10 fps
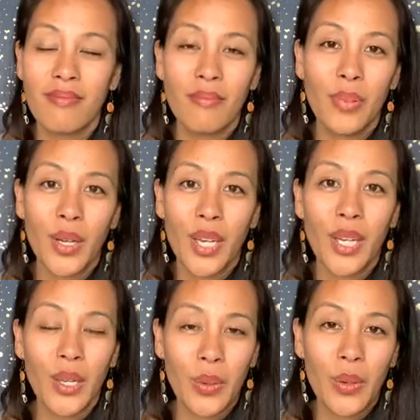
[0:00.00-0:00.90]
putting
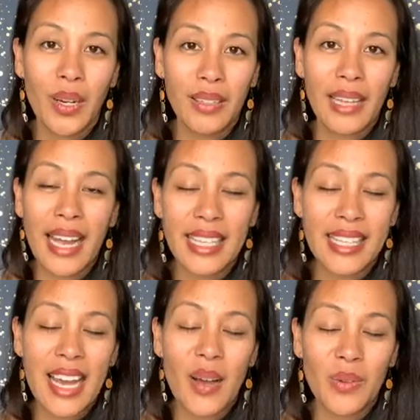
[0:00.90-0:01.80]
your lights
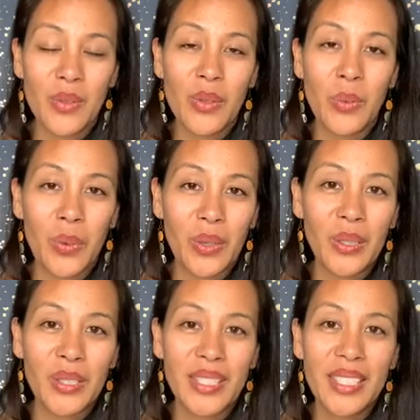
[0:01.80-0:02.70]
out into the
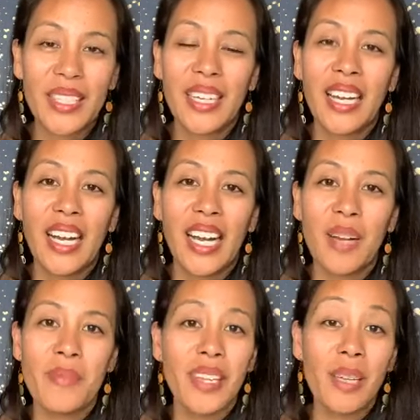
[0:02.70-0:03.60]
world.
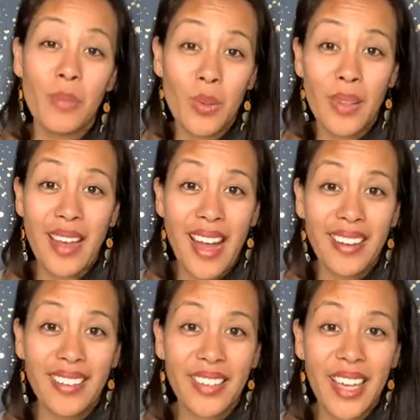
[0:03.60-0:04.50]
Keep doing that.
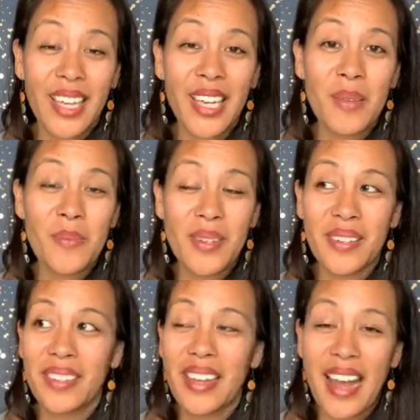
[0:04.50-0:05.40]
Okay. Keep
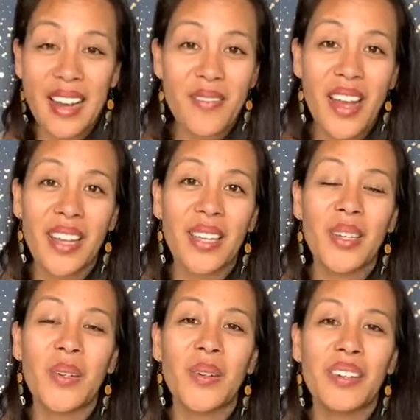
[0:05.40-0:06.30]
adding
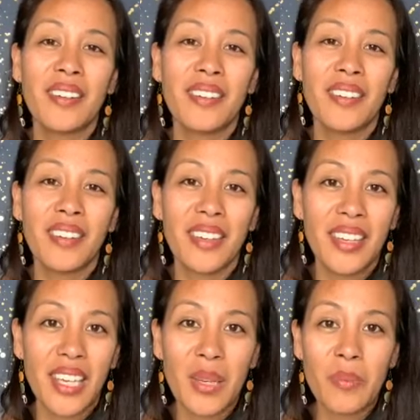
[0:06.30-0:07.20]
value.
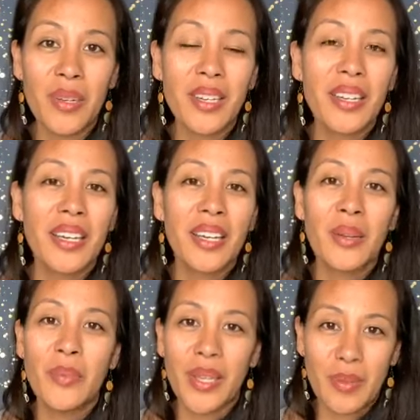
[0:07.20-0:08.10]
Keep
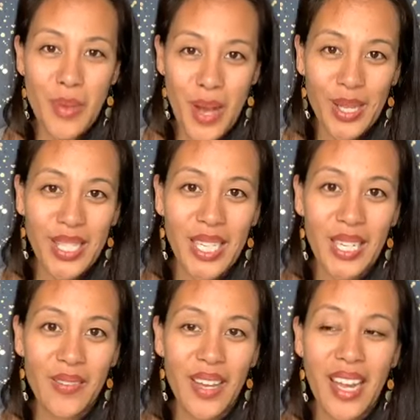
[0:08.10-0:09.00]
being
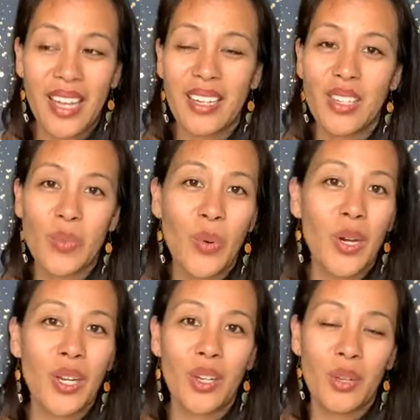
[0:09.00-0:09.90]
positive and
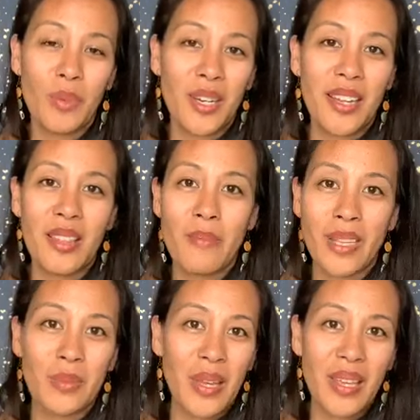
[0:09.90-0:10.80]
supporting your community in the
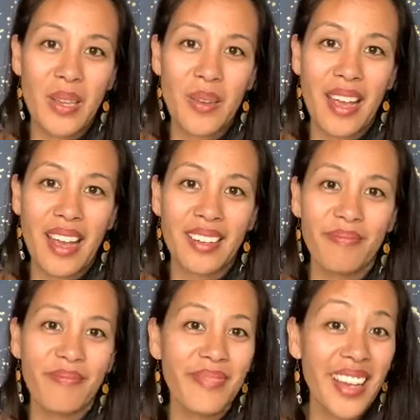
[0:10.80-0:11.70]
best way that you can.
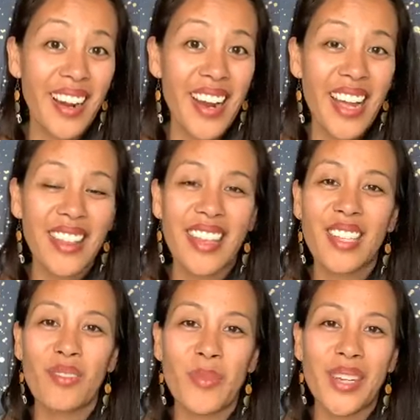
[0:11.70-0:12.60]
All right.
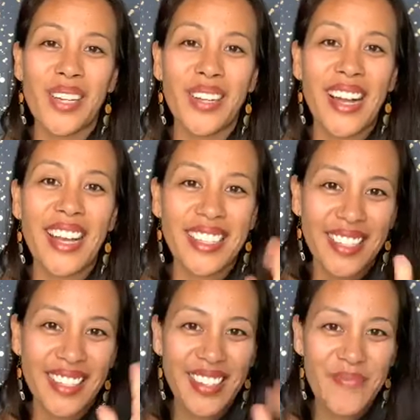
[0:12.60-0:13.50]
Thanks for being here, guys.
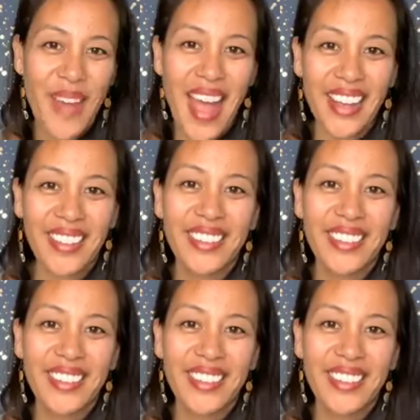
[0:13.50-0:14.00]
Bye.